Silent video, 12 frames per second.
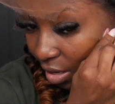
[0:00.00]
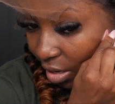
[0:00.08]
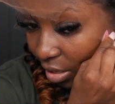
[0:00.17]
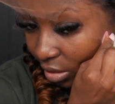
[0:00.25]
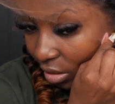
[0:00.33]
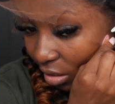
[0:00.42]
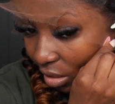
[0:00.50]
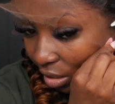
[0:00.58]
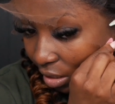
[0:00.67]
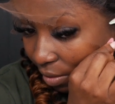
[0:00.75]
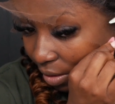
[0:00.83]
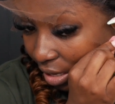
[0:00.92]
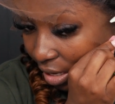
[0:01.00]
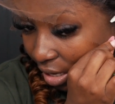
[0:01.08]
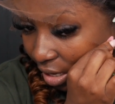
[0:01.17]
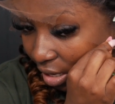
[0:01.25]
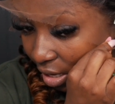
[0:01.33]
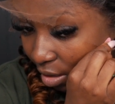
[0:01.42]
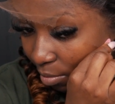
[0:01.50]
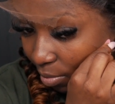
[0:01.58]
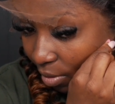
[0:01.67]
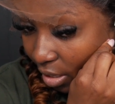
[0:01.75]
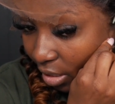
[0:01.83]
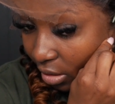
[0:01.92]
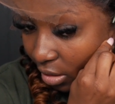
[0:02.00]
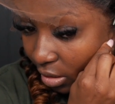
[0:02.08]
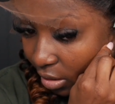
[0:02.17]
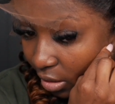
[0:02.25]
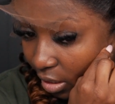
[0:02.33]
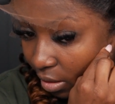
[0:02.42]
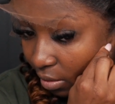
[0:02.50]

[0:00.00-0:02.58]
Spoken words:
you're just going to go ahead and press down.